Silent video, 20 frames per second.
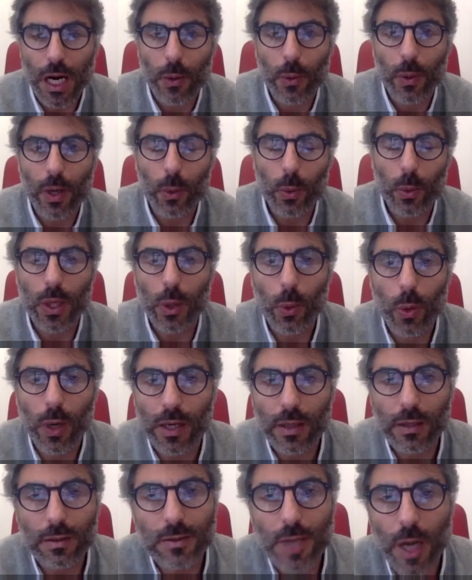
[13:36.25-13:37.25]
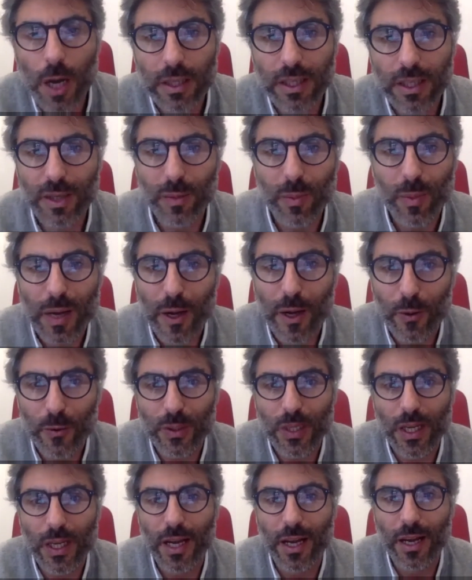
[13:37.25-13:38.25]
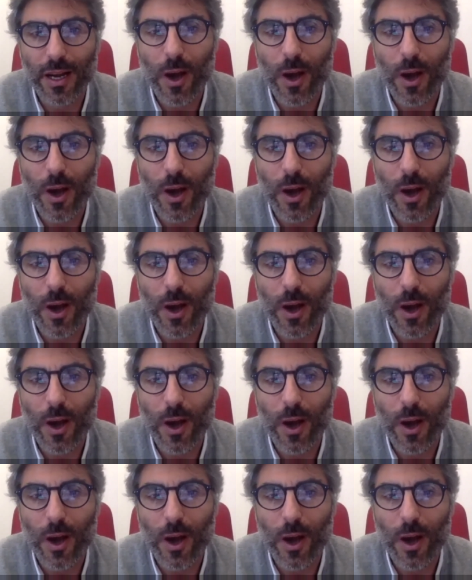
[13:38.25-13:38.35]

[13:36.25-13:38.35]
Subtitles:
where we were talking about the